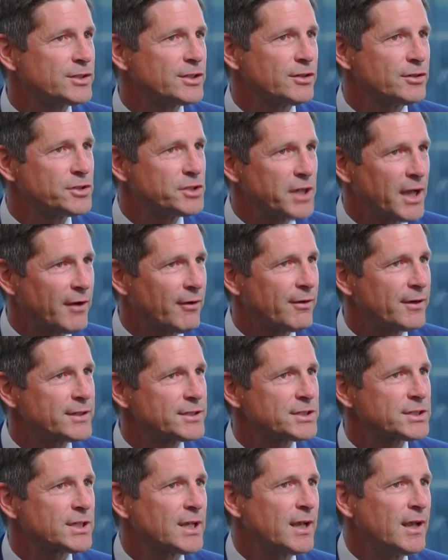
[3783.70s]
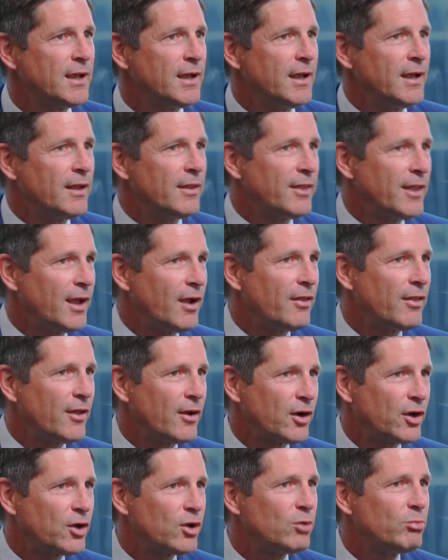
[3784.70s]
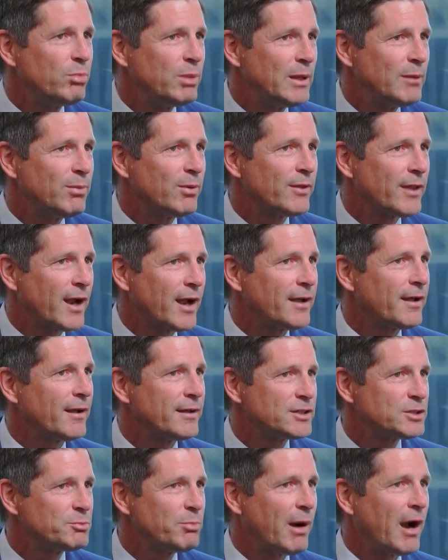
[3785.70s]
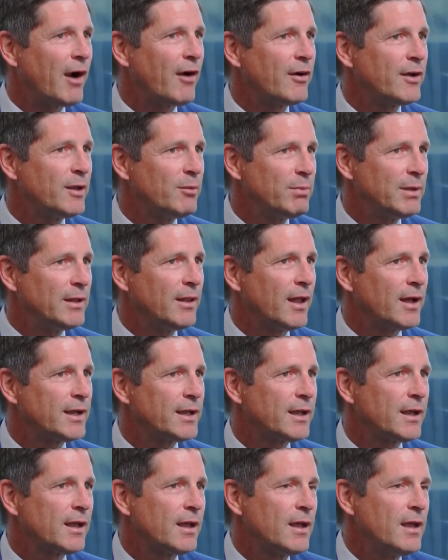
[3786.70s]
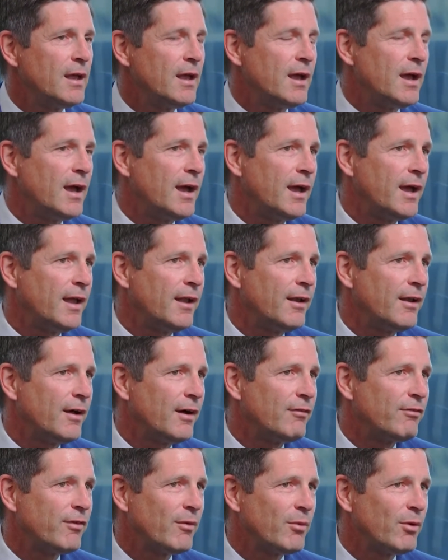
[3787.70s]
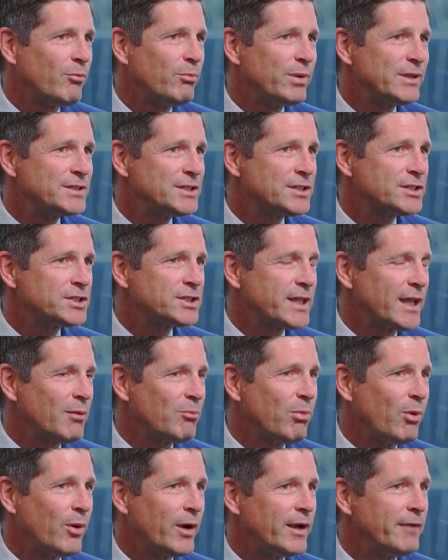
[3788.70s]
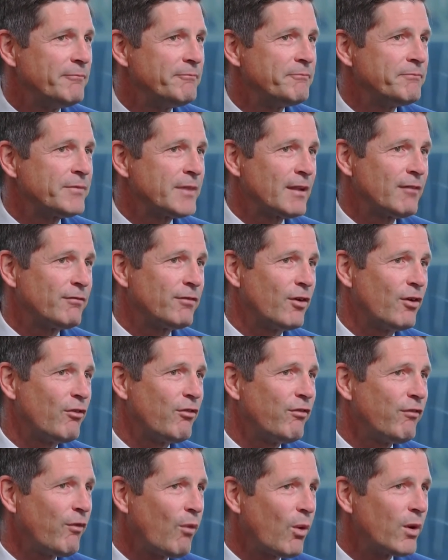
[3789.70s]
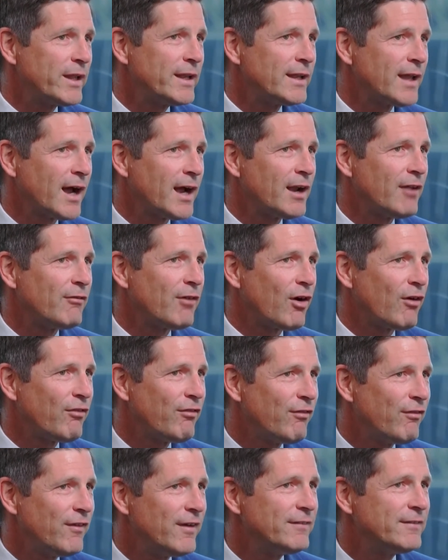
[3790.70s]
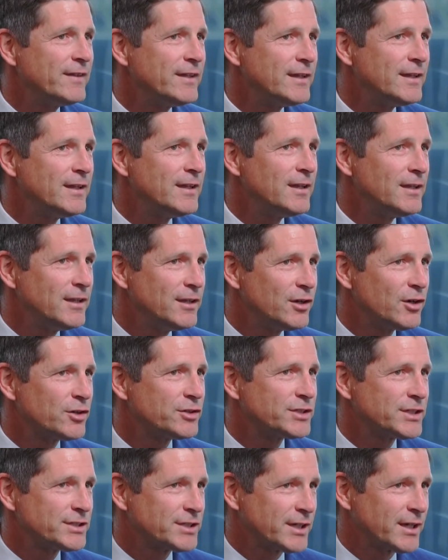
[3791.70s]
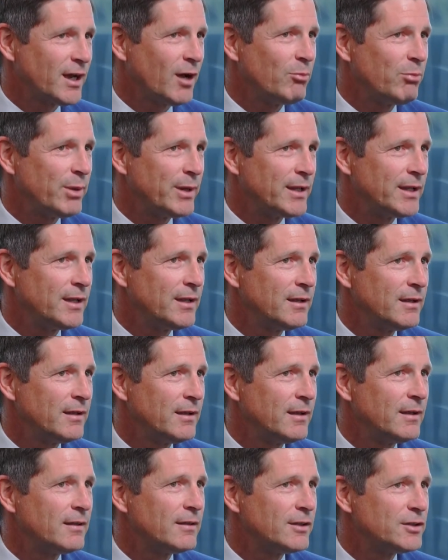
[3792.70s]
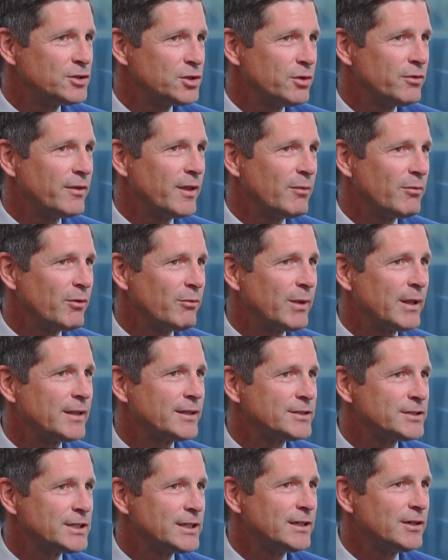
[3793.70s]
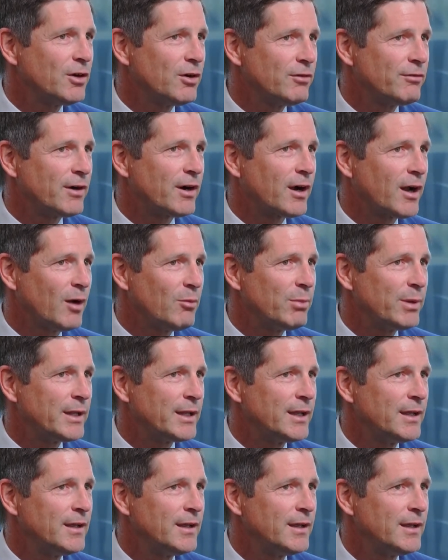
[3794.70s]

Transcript: they're generous, they're good people that I aspire to be like. And from a business standpoint, for 49 of our 50 years as a company, the two of them have been the CEO of our company.